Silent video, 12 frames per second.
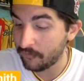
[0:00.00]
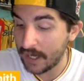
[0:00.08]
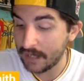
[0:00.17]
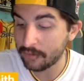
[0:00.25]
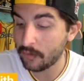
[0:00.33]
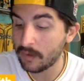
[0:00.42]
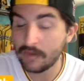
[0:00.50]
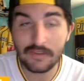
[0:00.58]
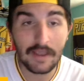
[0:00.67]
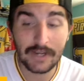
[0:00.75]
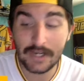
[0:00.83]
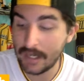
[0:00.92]

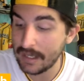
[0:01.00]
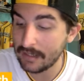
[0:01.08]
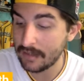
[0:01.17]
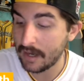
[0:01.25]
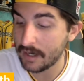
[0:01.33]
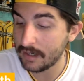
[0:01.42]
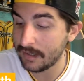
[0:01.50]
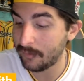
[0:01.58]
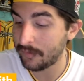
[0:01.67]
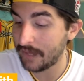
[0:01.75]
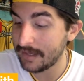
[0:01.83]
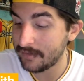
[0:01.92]
537, and 890
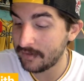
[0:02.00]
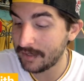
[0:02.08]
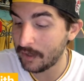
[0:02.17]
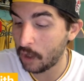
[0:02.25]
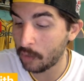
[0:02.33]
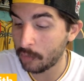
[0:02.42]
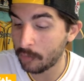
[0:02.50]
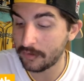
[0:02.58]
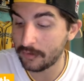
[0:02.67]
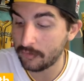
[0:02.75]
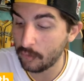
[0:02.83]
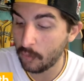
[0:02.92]
with 18 homers
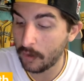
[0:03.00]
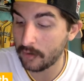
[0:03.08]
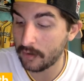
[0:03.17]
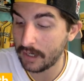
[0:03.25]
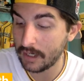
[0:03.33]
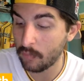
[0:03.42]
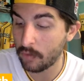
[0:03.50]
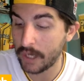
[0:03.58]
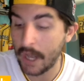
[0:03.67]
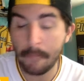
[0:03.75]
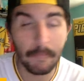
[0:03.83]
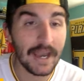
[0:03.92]
and
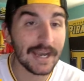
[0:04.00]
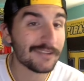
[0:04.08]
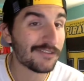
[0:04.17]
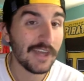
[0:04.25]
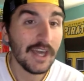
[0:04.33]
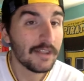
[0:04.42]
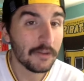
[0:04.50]
281 at-bats.